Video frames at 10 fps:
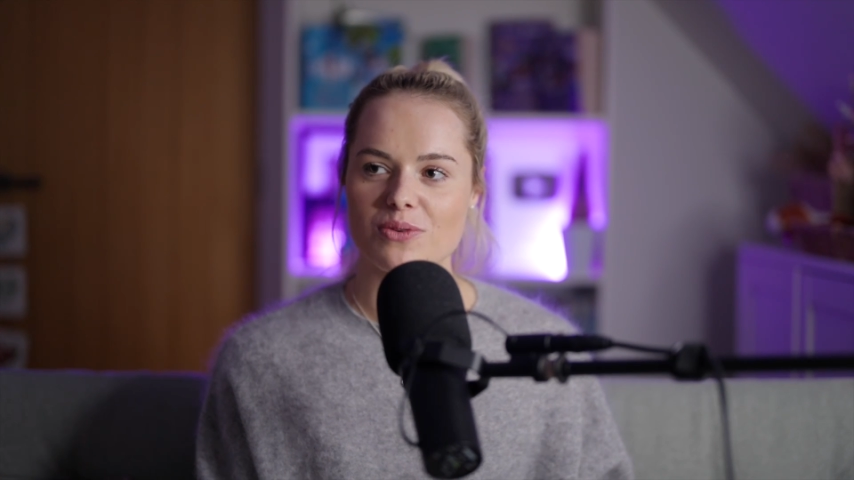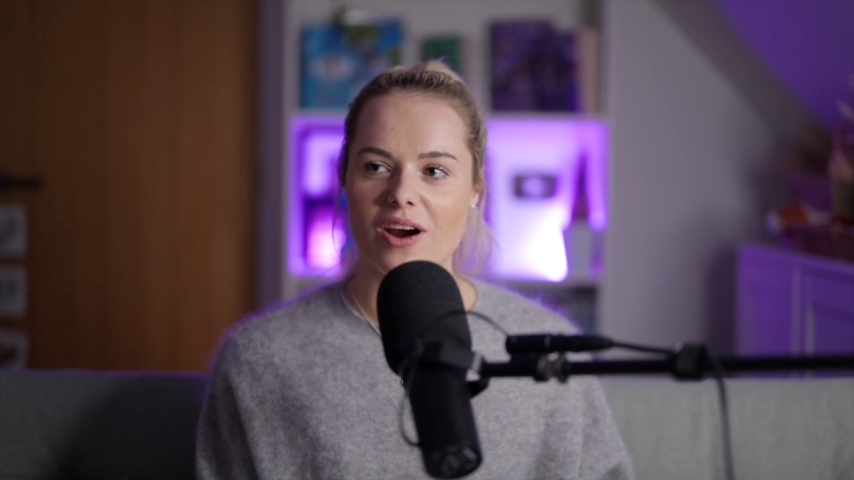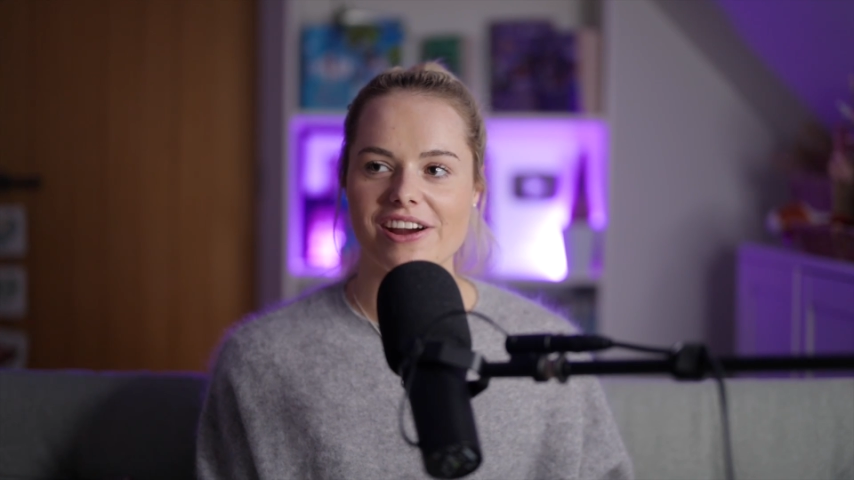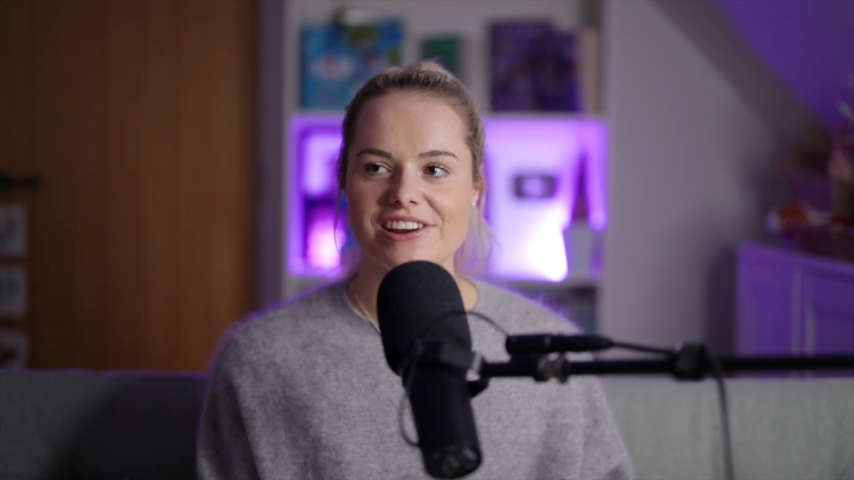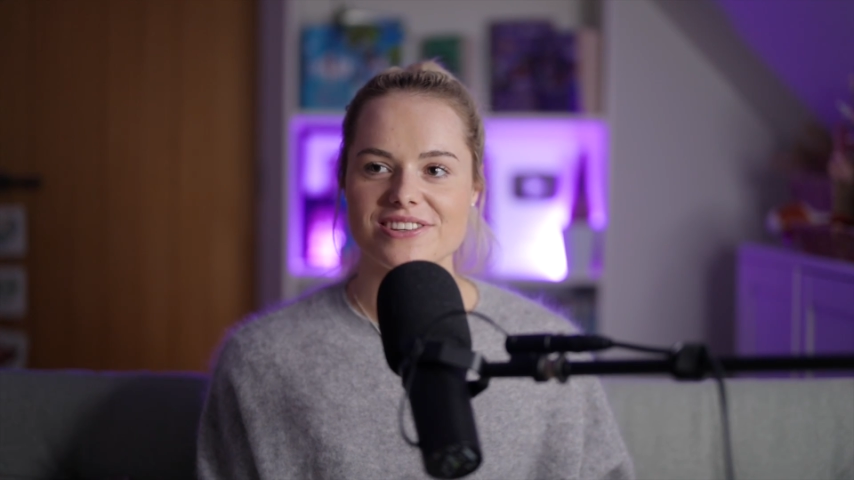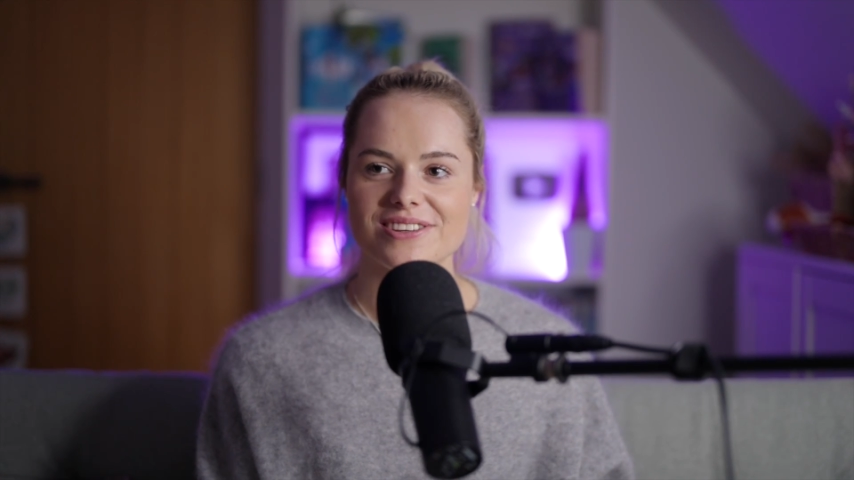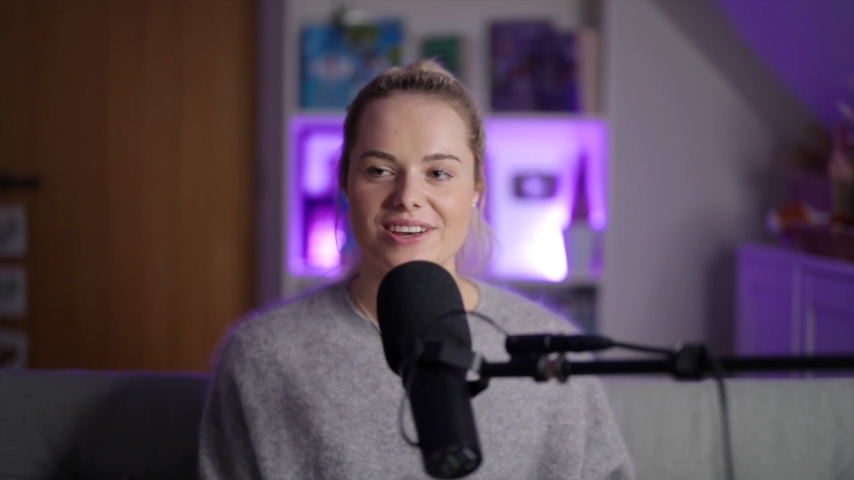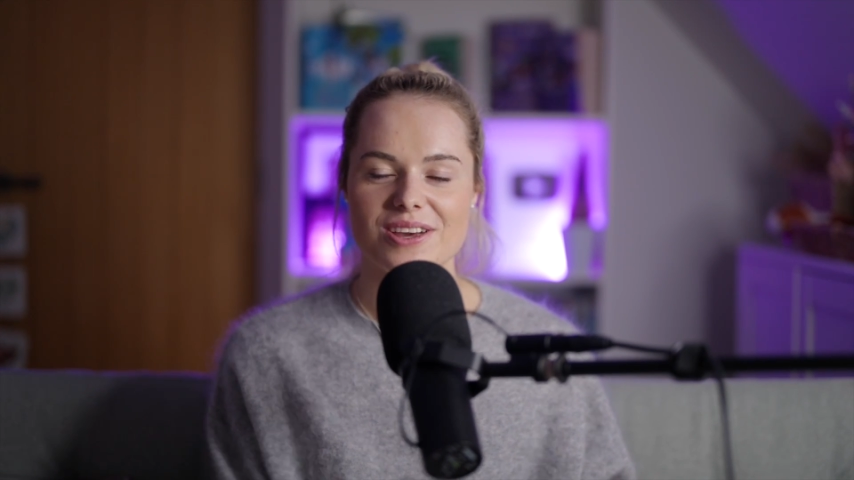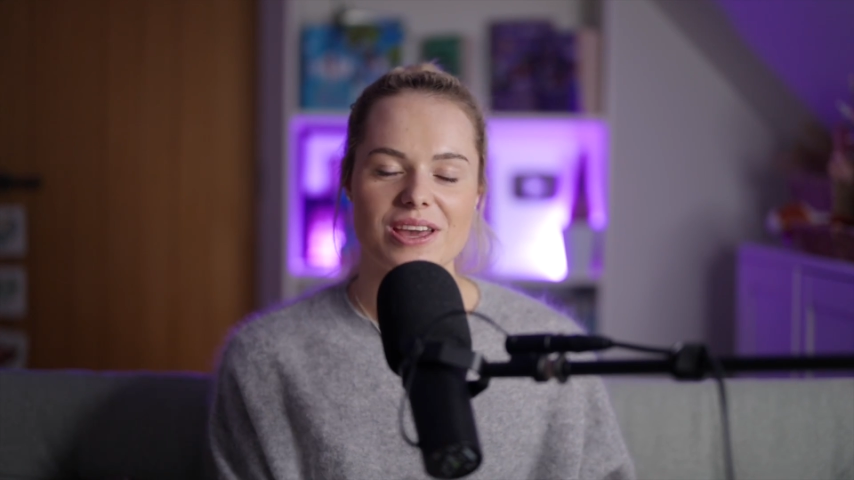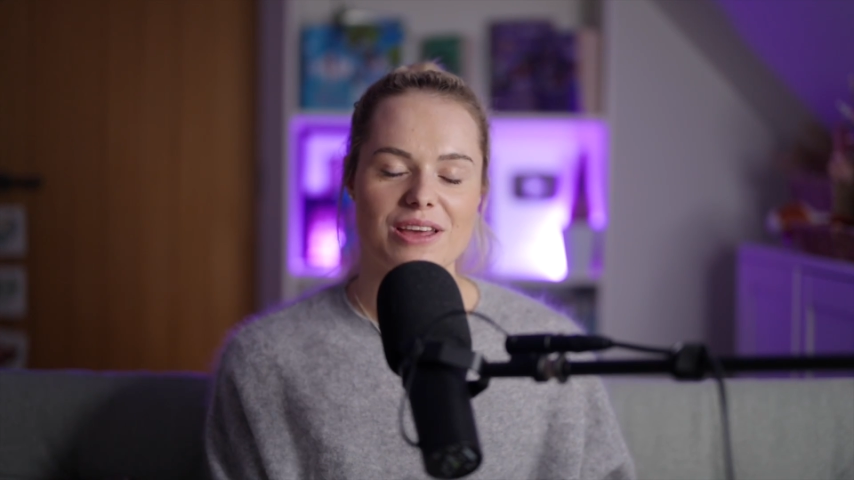ride
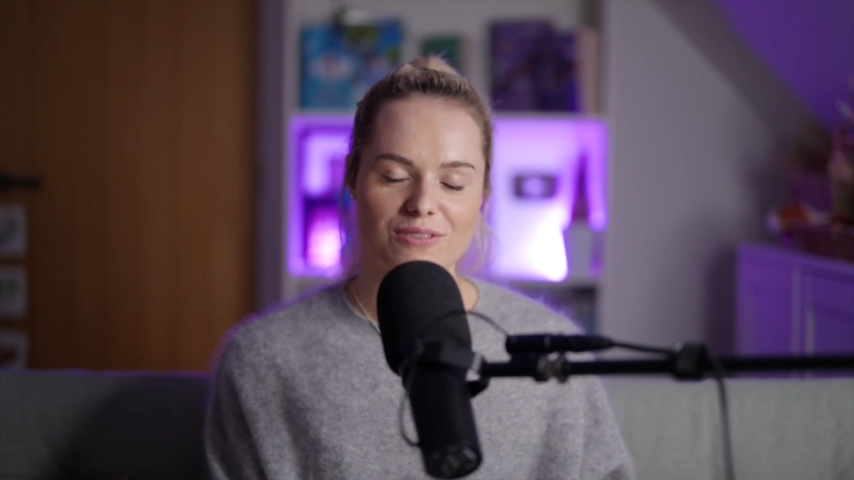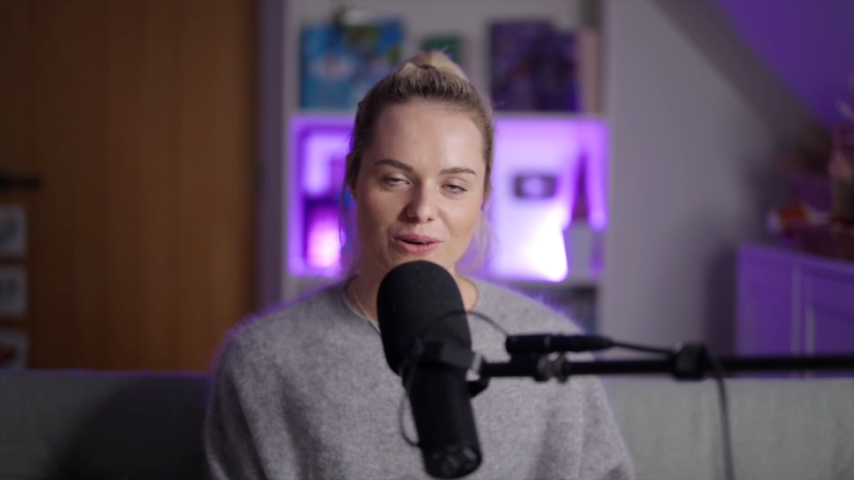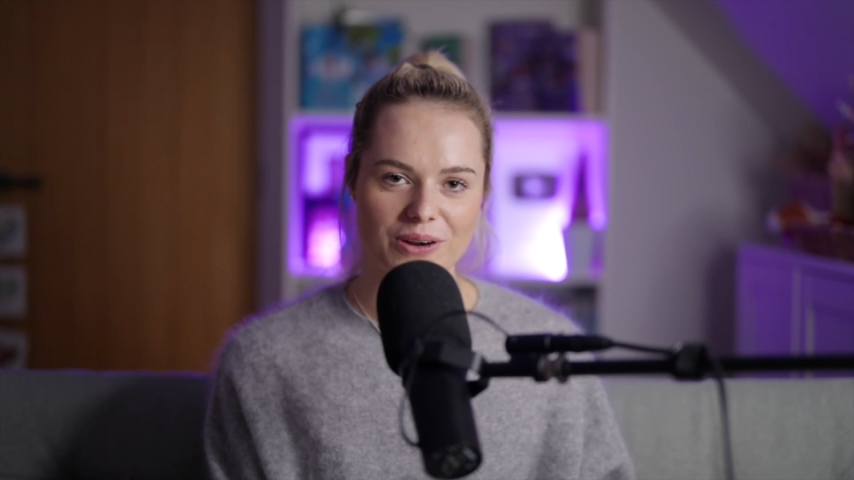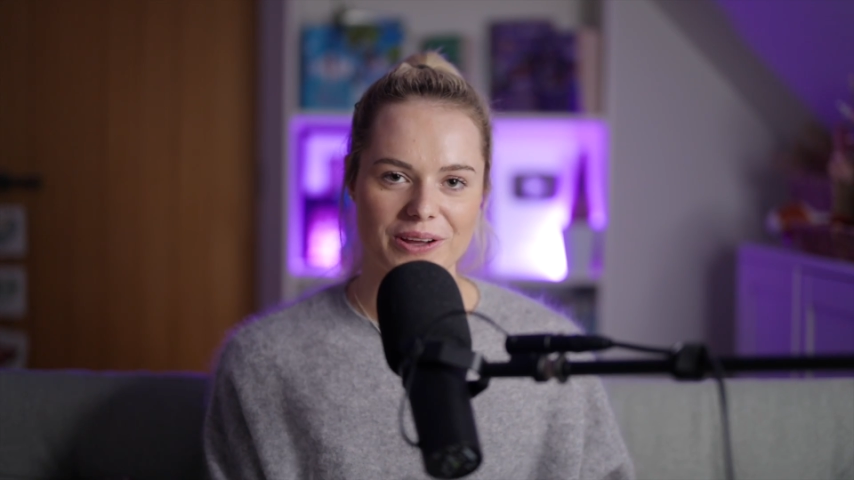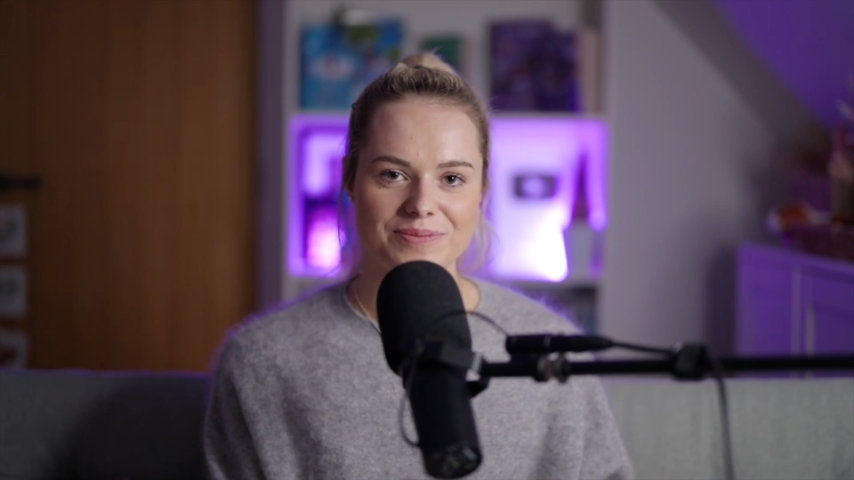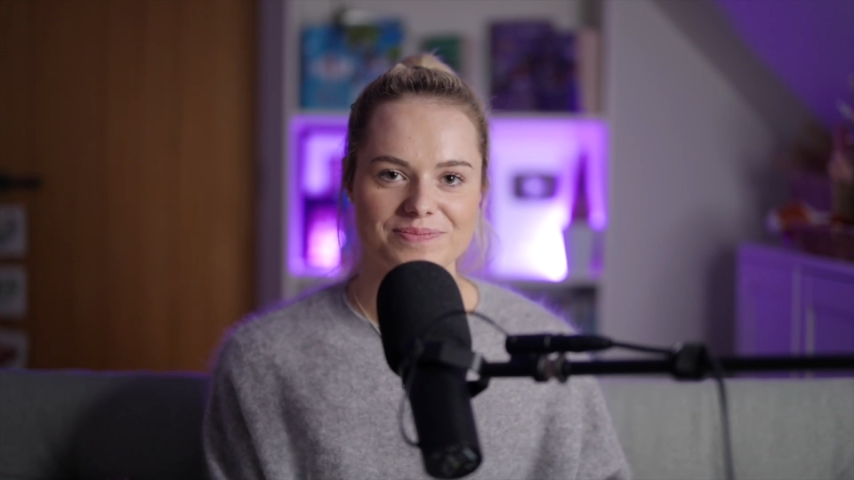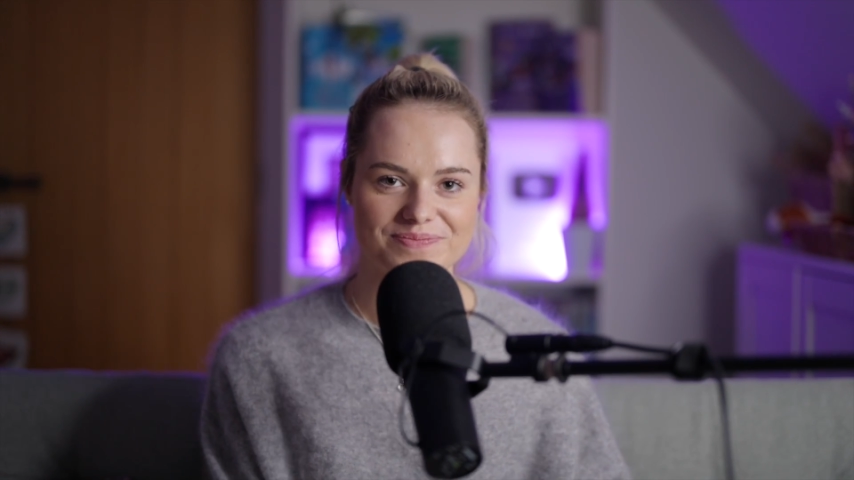in Florida.